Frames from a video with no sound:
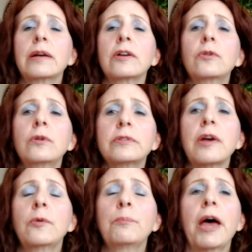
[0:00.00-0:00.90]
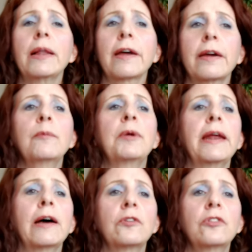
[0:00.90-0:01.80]
a cool tone palette
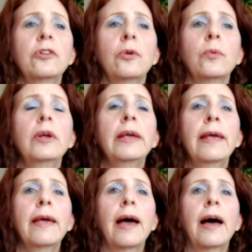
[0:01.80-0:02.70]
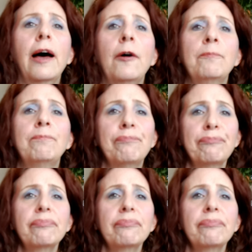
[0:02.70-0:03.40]
coming out too. Um,